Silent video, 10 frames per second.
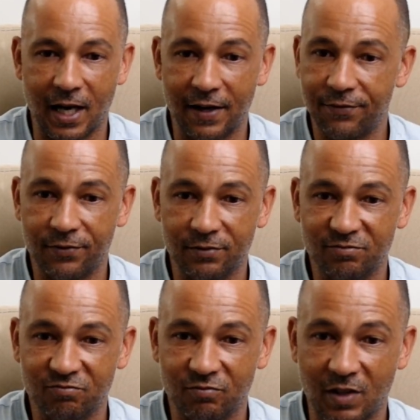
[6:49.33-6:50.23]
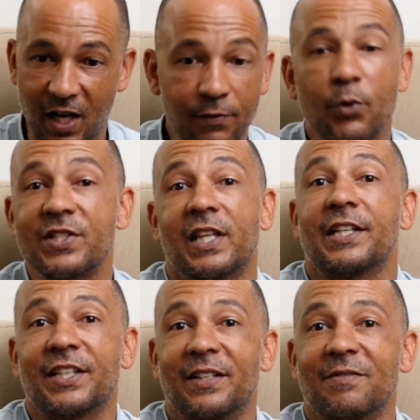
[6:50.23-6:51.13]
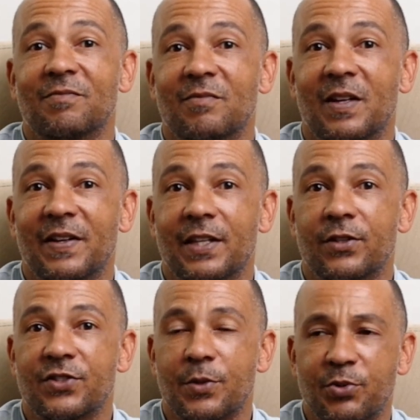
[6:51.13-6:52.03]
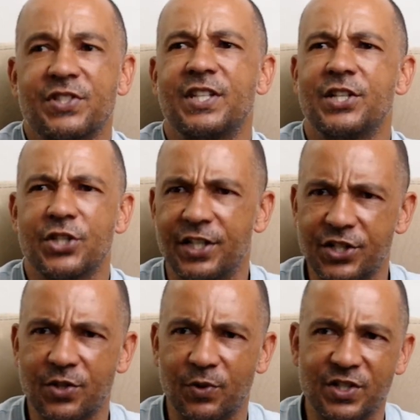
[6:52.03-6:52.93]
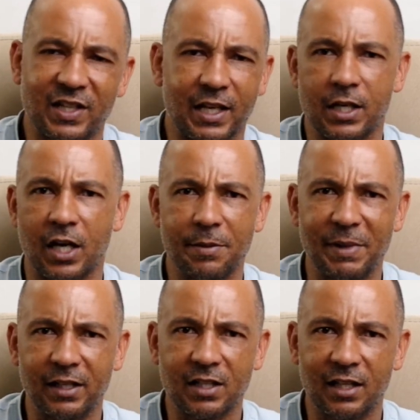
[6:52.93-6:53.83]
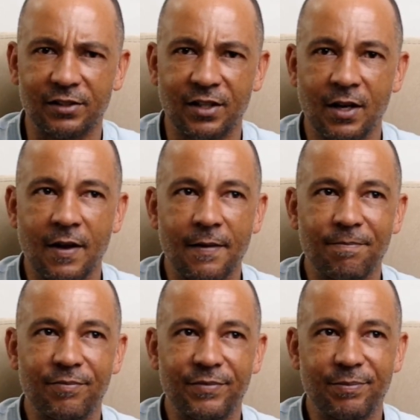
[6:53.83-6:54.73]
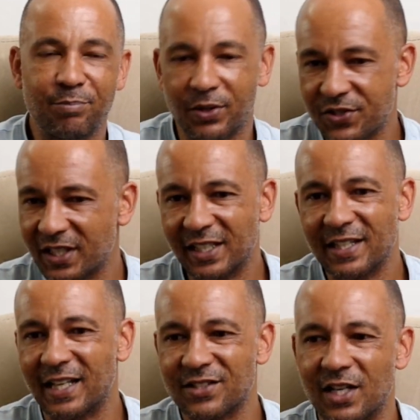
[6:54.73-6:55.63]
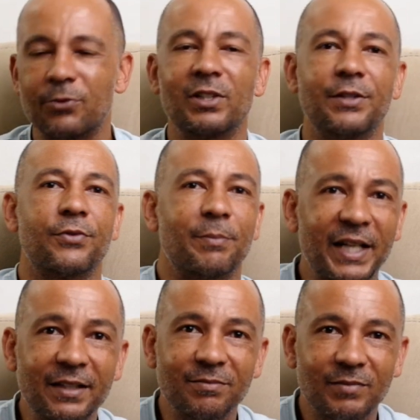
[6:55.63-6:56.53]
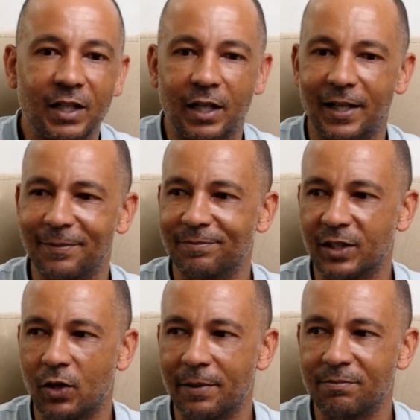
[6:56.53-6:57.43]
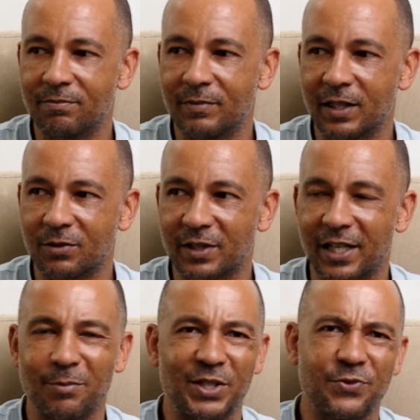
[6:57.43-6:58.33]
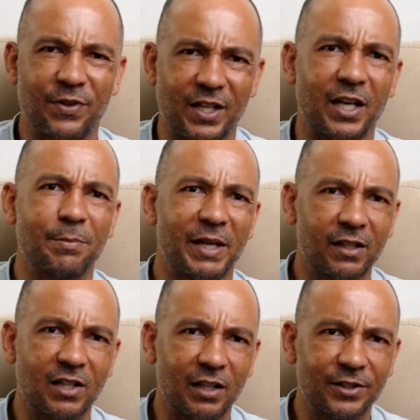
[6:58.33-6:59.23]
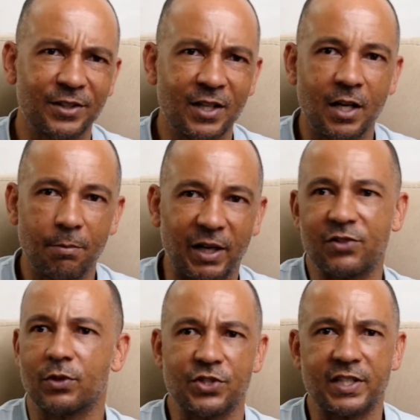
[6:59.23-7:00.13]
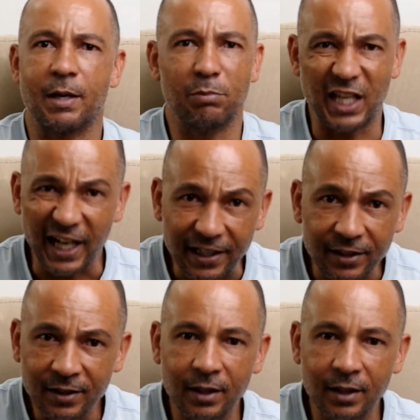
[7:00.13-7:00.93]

I've always liked it. I mean, there's the Prestige Edition, which is like a gunmetal color. Personally, that's not really for me. I don't care much for the gunmetal color. Might as well just get black.